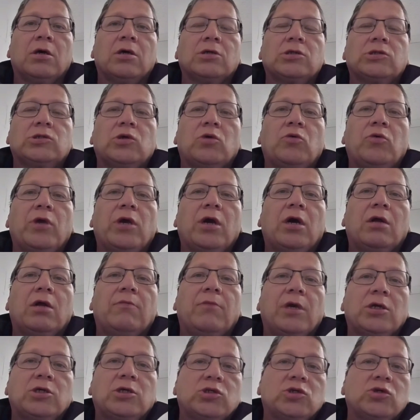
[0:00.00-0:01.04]
So we got to
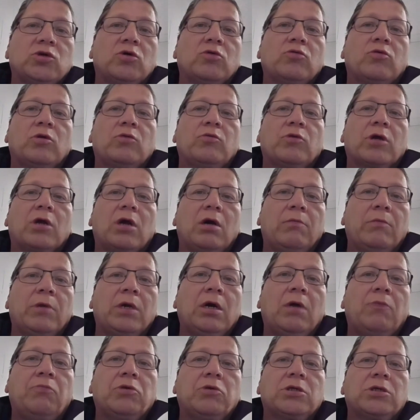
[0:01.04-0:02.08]
make sure when we're
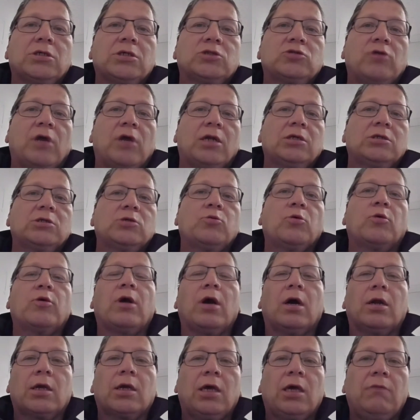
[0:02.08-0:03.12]
coming up with a strategy, we
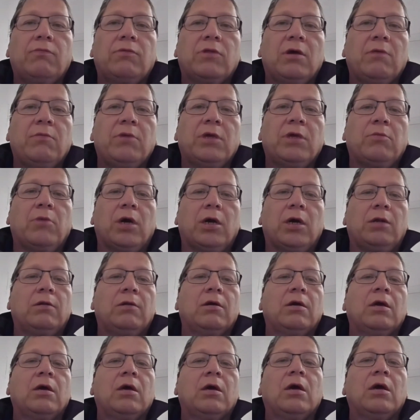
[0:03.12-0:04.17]
got to keep them in mind.
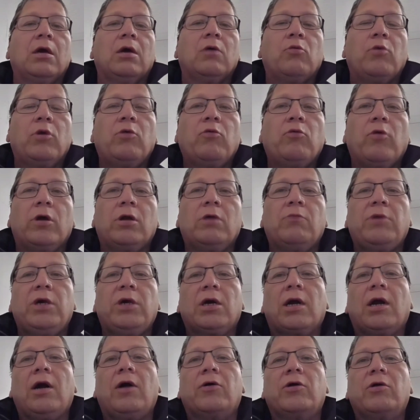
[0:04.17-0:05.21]
We want to be
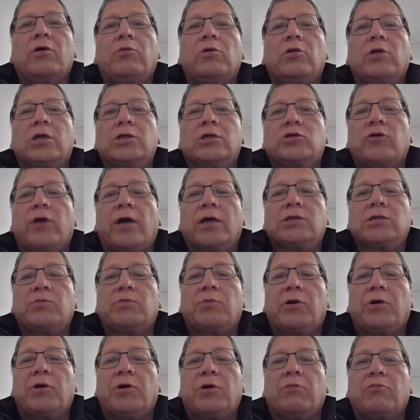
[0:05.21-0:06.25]
accountable and
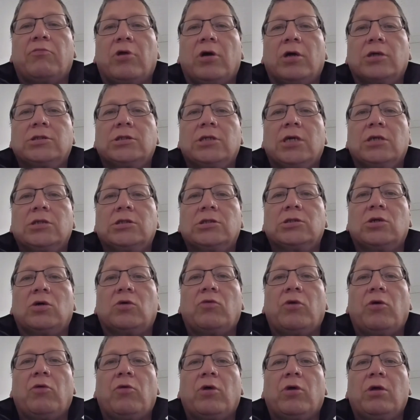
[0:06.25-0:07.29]
transparent in the process. So
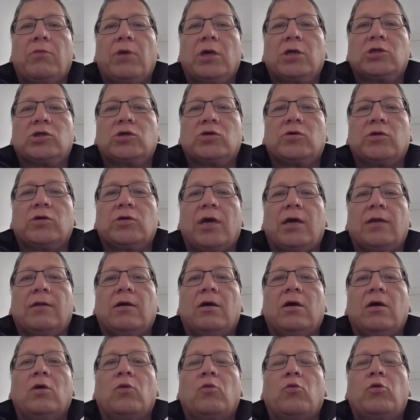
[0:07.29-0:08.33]
we want to make sure that
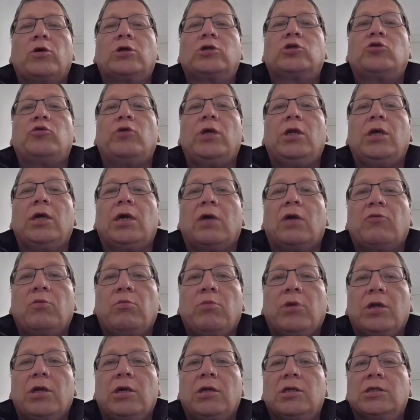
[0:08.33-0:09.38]
we're treating
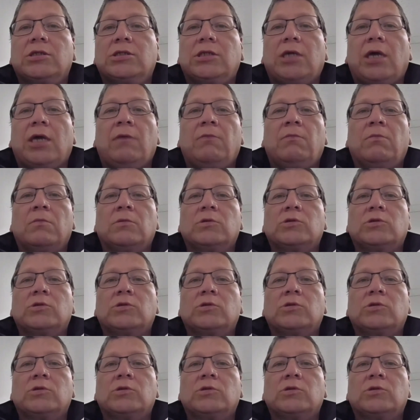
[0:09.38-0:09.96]
everybody the same.